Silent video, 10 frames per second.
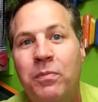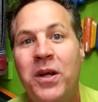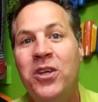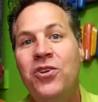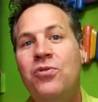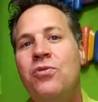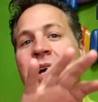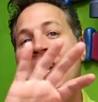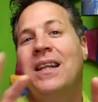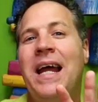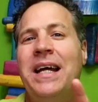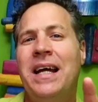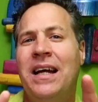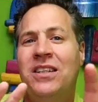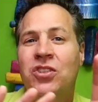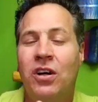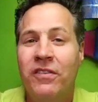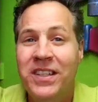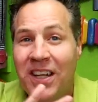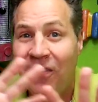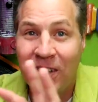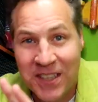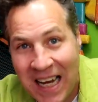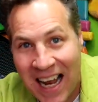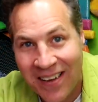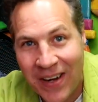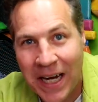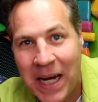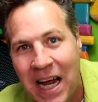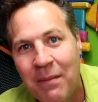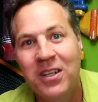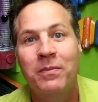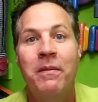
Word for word: but you like a, sort of a different style of making comics.